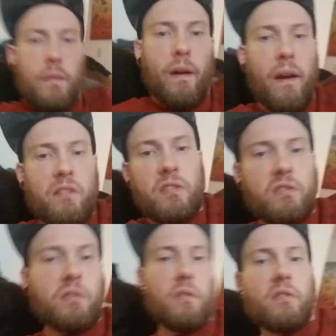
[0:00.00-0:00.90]
I
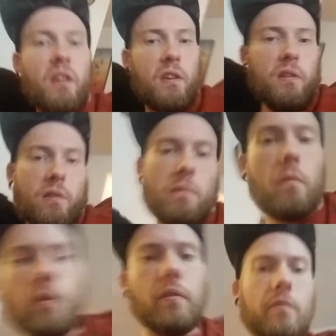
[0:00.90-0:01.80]
just couldn't take it
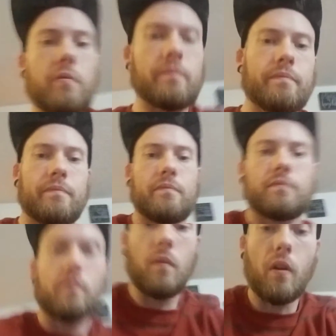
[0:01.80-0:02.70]
anymore.
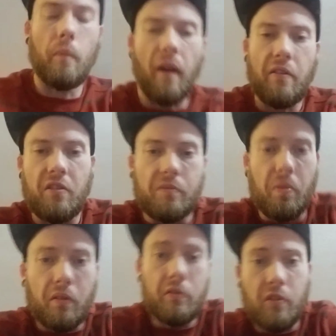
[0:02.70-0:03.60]
I'm like, these
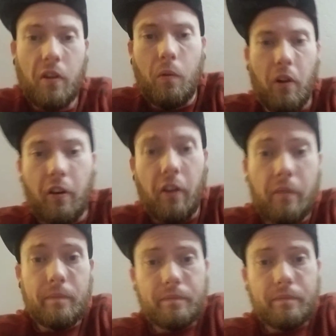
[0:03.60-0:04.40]
pills aren't working.